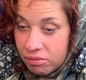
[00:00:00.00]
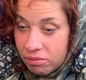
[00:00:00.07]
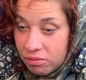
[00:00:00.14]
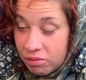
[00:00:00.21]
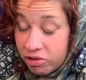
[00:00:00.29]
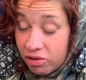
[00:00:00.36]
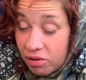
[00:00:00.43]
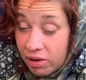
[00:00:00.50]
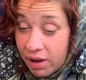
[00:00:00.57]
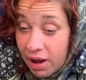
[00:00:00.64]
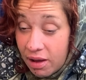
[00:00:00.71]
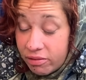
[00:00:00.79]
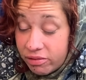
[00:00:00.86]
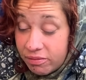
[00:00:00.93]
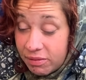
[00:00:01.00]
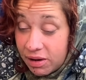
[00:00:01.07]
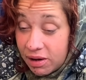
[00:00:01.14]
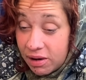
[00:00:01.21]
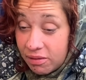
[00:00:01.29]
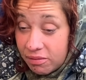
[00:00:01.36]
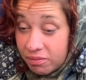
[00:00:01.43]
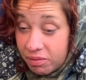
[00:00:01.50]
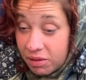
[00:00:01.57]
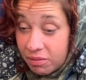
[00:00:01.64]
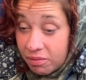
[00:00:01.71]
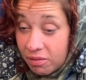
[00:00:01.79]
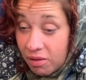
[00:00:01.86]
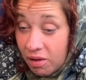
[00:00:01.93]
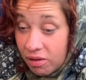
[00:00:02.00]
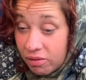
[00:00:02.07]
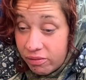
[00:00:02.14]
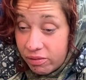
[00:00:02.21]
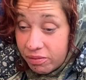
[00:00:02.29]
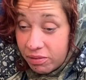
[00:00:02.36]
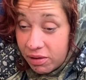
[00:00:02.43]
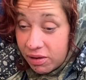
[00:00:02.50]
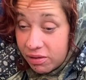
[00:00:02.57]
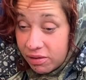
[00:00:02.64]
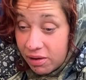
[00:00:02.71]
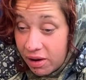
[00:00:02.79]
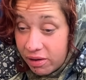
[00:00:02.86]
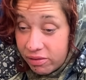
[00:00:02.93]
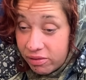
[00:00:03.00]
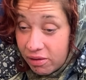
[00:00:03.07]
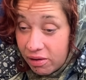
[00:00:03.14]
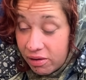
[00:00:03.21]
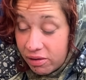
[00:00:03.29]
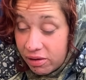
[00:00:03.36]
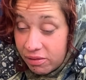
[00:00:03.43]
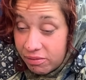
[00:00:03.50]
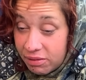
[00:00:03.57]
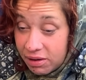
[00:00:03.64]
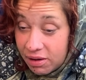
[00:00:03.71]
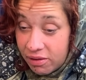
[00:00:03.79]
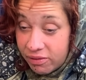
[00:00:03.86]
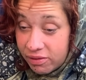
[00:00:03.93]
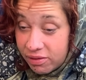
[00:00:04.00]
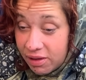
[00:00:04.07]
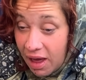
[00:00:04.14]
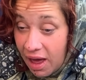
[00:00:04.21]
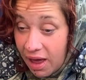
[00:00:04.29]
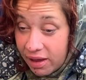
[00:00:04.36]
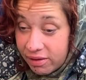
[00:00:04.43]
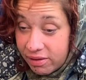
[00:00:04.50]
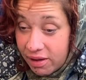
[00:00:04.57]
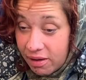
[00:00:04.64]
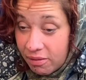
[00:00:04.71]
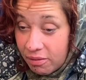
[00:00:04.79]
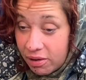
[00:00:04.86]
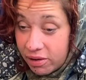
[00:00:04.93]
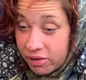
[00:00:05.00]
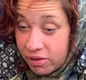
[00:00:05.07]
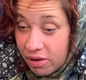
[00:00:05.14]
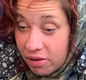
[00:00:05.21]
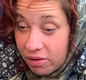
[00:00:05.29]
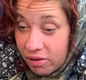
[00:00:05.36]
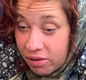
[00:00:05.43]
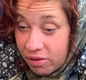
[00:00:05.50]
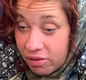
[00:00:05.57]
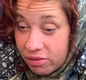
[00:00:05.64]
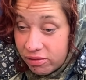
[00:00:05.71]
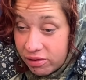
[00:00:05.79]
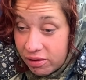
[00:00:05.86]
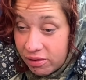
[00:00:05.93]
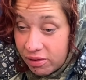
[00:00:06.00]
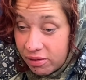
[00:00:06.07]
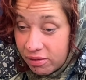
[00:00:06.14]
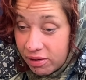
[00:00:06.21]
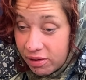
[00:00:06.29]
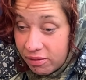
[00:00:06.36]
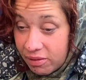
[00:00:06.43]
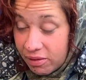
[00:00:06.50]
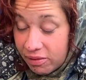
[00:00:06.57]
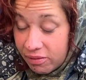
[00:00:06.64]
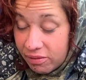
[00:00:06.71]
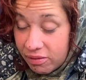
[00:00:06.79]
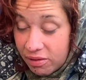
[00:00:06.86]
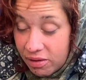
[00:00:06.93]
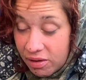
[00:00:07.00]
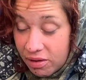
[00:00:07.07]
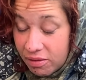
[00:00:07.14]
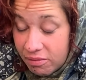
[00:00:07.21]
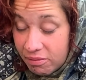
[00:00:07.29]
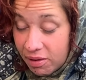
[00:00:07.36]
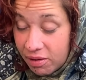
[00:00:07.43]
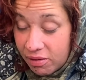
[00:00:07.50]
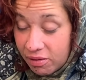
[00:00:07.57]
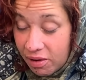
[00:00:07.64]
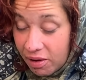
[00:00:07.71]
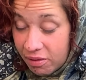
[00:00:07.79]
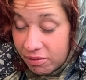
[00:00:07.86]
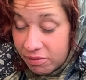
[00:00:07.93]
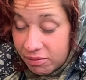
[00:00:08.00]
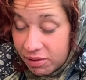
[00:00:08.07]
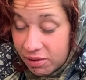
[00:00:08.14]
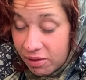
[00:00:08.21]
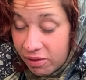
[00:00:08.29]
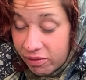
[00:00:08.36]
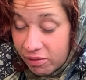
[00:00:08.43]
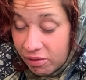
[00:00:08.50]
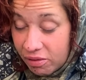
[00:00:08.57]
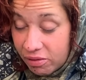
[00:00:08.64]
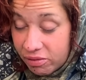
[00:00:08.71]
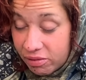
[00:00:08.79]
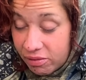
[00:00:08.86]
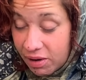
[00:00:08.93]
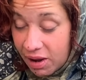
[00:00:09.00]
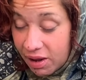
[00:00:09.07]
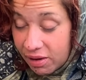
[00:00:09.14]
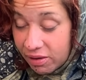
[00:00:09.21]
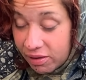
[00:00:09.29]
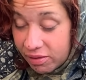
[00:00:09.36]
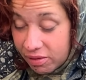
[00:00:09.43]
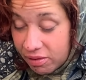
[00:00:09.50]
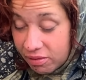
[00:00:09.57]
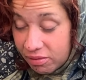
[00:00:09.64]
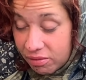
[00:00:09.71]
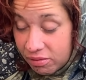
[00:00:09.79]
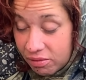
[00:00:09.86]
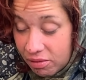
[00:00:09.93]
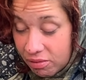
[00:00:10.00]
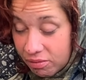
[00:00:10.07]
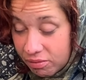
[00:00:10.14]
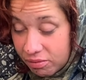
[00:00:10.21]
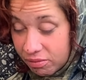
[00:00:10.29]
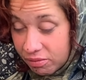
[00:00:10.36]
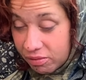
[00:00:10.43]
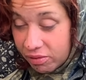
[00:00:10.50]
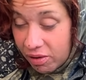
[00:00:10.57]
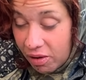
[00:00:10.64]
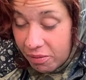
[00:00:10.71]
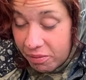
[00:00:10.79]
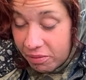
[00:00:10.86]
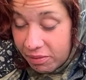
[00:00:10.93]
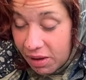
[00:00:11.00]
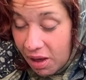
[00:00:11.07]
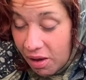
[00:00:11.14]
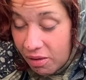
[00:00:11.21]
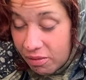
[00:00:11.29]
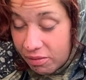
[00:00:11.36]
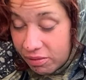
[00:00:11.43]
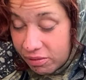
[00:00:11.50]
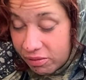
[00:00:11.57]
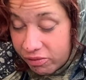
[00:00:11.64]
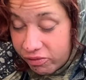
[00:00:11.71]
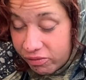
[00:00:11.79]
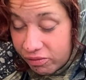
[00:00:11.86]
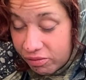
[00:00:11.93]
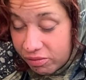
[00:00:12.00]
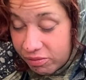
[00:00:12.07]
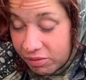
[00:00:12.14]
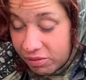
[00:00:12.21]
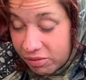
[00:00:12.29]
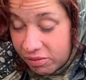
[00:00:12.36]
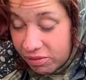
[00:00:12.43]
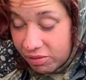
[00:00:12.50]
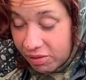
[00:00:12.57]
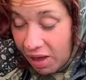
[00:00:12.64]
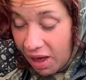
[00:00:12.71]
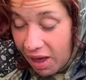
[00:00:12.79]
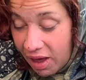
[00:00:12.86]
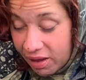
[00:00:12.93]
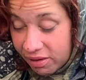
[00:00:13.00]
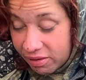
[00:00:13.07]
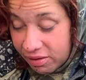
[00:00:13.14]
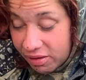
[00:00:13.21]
And so like I was meeting people all over the place, and I started like meeting all these guys that wanted young girls, and like I would meet other girls that would act like they, you know, were helping me out and introducing me to these guys.